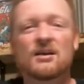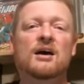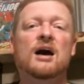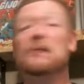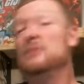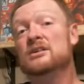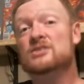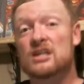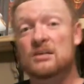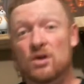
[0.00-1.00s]
I'm going to
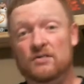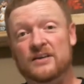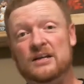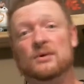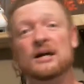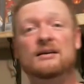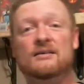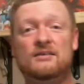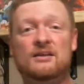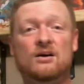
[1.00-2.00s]
send them off anyway.
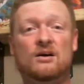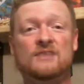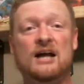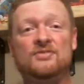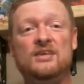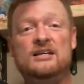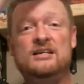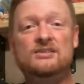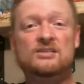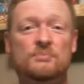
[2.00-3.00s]
You know, I've got
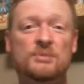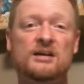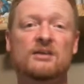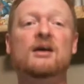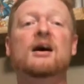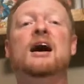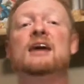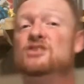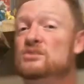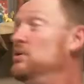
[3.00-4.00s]
these here.
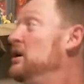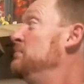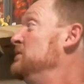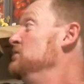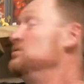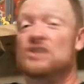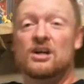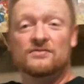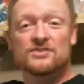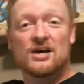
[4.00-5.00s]
I just put up a new
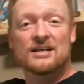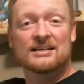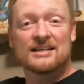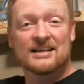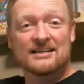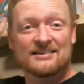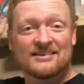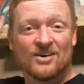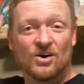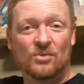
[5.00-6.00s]
shelf so I could get
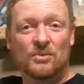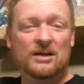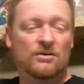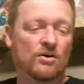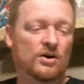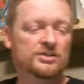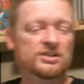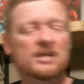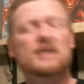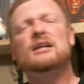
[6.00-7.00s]
all the way
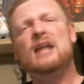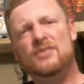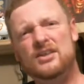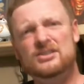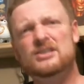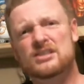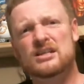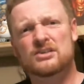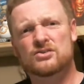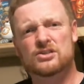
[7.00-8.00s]
across. Now, this is
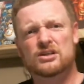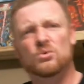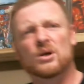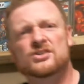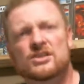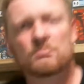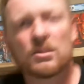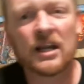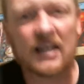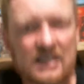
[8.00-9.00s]
an interesting question.
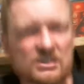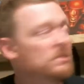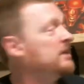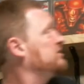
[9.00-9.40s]
Please, please